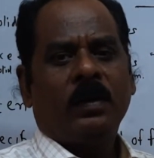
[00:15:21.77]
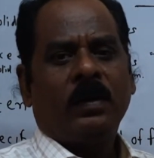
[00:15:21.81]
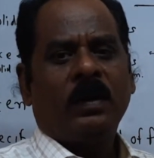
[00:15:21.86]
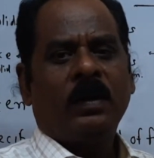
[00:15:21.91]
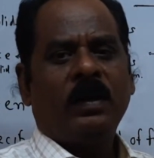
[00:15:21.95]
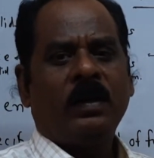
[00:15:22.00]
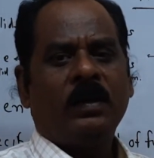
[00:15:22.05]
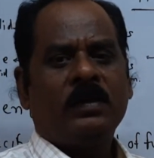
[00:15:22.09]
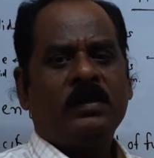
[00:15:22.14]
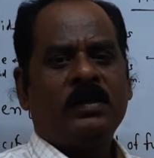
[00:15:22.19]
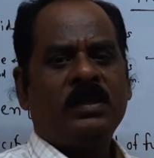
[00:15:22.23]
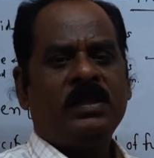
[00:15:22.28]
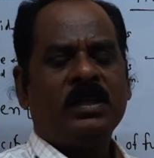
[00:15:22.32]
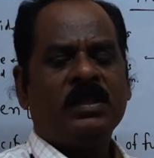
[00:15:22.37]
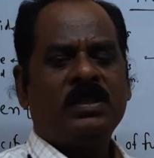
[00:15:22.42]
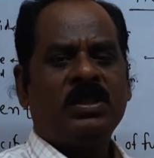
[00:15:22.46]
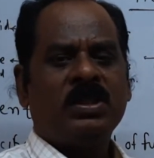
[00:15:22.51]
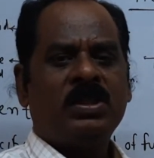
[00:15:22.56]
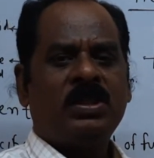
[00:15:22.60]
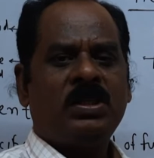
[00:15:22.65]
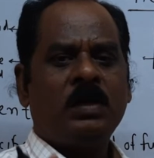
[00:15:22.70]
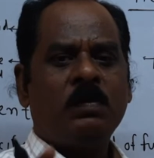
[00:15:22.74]
in CGS
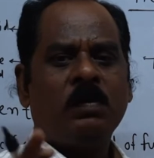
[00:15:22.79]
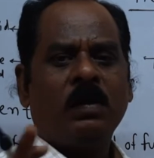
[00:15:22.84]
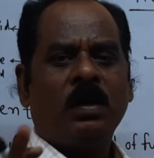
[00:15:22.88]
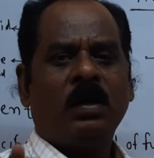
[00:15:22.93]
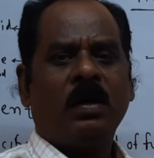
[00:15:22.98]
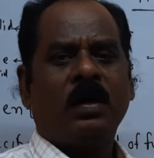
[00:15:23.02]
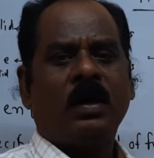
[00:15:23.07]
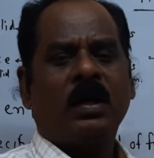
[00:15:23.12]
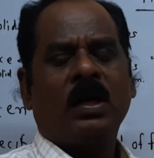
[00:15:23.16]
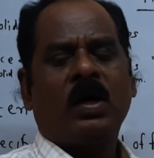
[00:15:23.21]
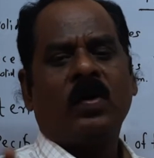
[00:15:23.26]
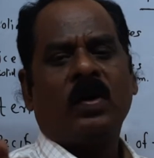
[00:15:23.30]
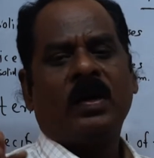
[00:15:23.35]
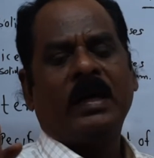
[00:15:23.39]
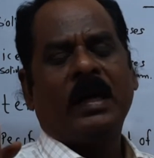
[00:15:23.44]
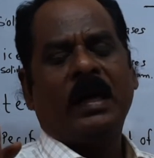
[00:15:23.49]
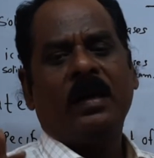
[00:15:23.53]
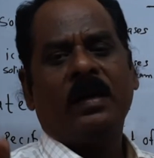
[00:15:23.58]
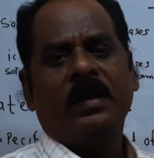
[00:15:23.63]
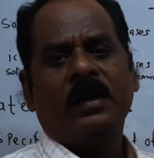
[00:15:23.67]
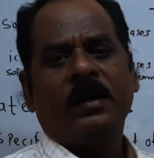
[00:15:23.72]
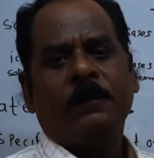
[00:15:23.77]
system or our
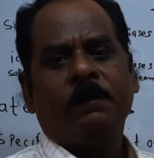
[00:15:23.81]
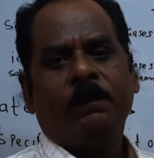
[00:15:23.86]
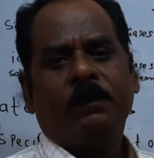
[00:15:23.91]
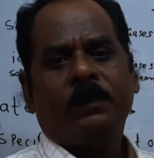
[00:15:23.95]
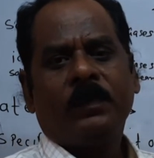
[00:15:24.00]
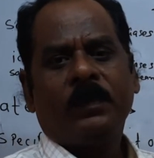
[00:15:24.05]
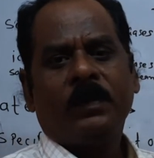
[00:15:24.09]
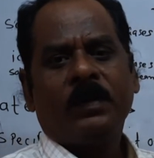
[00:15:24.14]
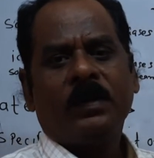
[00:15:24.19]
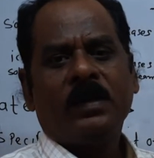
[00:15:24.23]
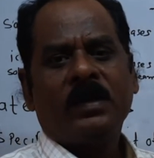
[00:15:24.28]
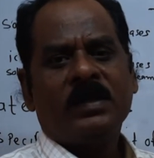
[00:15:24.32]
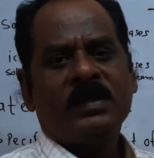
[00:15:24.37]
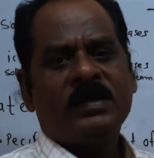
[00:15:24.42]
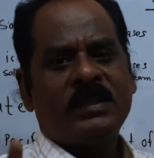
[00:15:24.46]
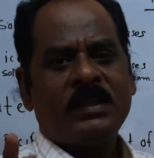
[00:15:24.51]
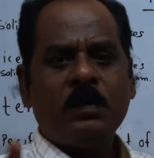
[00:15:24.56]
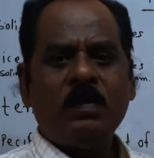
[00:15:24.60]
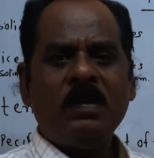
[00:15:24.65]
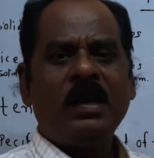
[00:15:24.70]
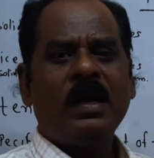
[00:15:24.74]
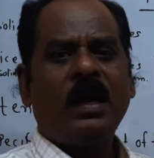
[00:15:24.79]
calorie.
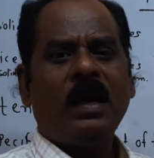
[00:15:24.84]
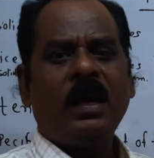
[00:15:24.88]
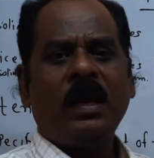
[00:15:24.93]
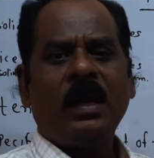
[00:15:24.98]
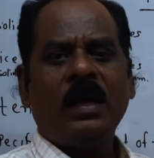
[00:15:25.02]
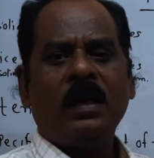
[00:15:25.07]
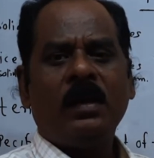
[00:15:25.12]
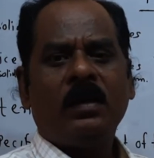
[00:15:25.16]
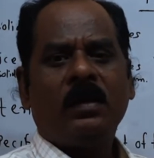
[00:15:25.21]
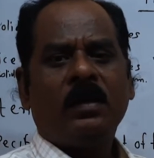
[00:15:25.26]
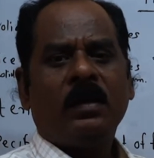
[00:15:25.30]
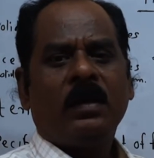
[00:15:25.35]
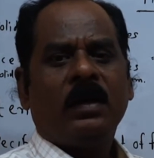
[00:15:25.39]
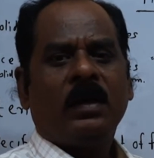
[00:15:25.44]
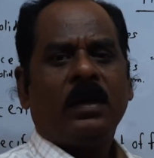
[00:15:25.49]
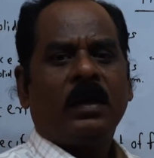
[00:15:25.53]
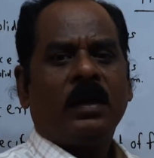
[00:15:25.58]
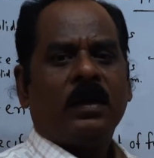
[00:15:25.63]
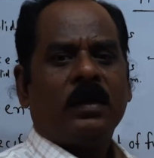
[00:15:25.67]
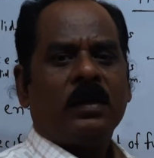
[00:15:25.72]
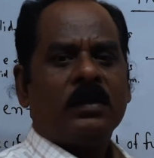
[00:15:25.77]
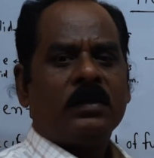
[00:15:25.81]
Similarly,
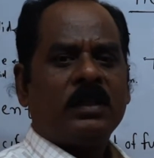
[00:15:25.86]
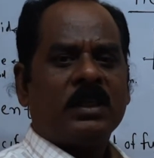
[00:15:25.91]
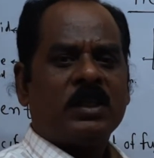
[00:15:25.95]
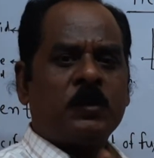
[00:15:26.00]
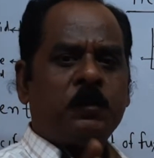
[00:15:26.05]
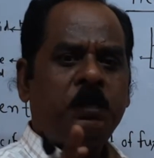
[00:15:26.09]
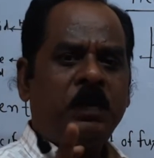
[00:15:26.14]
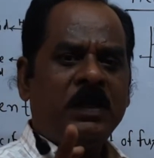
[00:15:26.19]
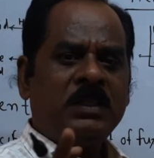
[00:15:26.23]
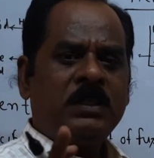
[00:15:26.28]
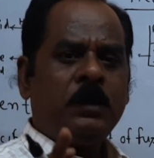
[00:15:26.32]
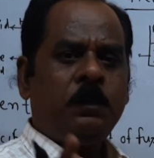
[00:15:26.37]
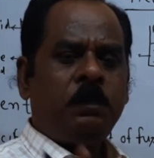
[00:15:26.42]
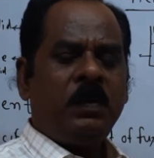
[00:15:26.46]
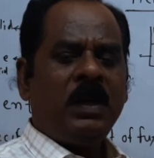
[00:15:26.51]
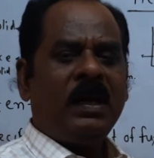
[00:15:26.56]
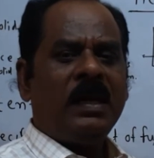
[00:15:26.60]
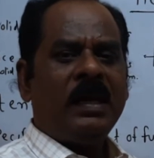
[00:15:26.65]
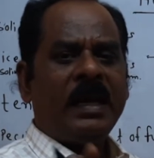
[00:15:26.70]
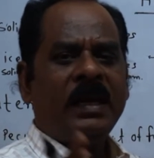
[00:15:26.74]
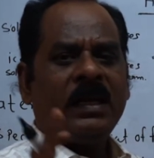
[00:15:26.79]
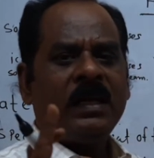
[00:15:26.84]
the
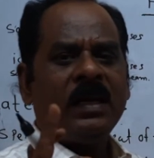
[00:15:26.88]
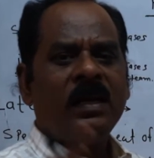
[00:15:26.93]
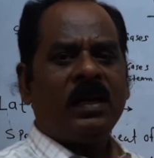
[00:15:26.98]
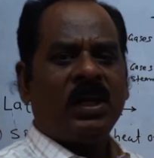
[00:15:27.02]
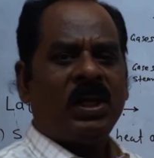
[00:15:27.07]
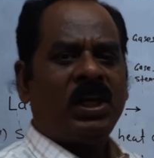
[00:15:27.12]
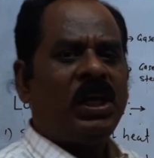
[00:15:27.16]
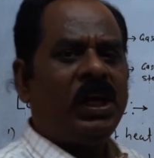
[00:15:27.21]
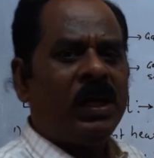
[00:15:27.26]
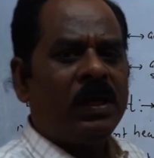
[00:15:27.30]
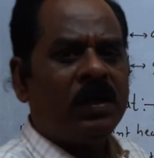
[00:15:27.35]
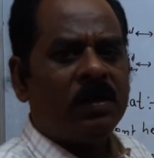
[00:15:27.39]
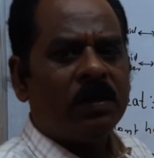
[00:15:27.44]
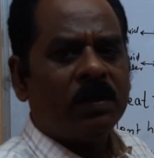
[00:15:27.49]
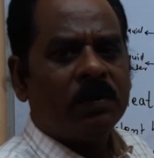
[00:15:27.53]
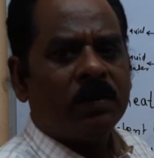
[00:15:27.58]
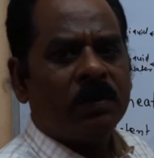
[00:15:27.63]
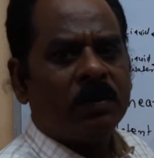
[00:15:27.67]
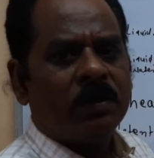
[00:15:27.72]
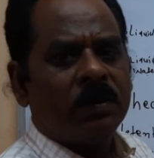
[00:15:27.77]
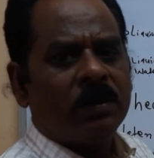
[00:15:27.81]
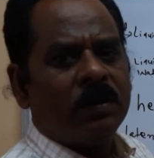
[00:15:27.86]
specific latent heat
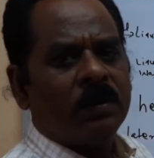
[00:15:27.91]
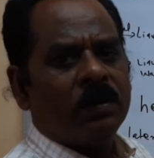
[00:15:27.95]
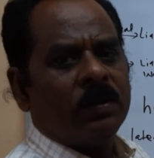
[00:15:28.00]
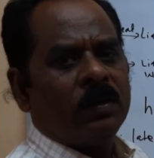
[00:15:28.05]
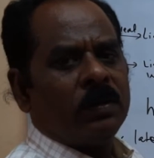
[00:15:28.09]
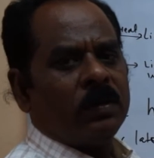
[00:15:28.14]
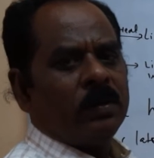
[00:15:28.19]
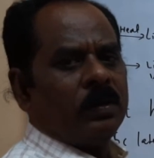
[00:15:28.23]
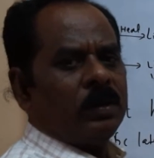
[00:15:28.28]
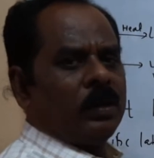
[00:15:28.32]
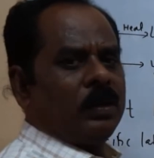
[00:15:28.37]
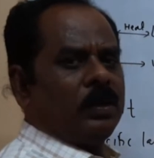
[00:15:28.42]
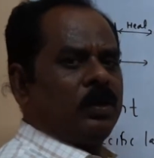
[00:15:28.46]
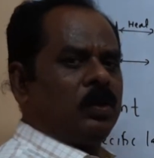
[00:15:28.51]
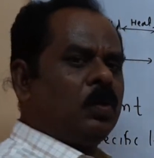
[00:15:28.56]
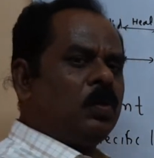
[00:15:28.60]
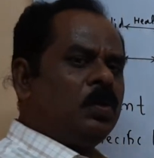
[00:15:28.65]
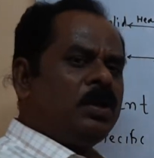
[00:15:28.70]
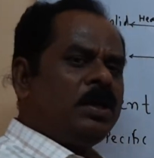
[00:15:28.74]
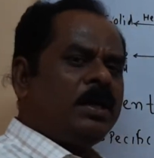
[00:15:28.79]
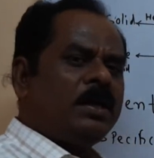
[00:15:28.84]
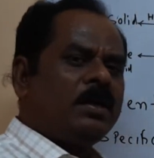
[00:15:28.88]

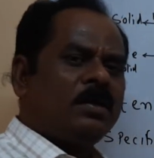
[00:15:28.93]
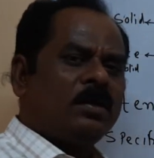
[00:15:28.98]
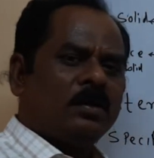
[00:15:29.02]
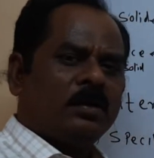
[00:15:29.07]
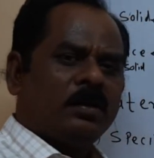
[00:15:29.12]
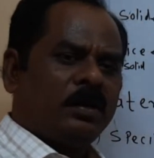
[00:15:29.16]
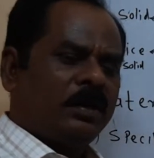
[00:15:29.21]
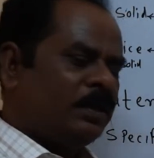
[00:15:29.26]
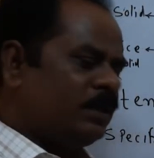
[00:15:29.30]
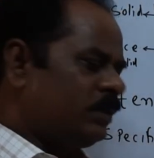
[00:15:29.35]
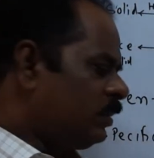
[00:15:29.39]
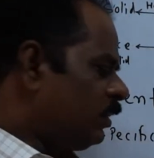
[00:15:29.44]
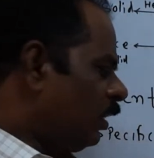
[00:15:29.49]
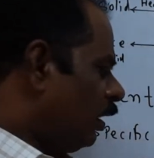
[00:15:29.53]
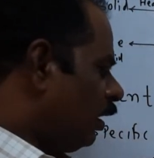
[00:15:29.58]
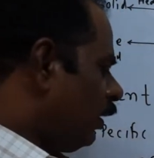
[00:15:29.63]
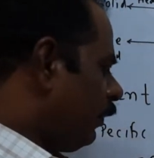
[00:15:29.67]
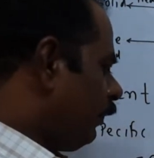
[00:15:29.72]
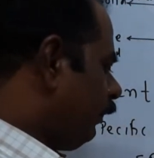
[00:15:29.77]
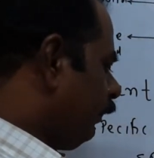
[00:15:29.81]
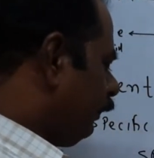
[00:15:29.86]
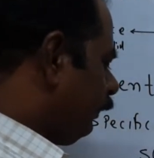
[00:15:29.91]
unit is
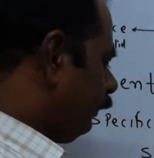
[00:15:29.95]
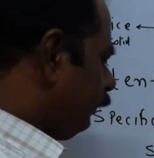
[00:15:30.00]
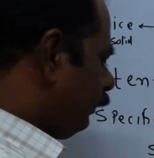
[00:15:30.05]
the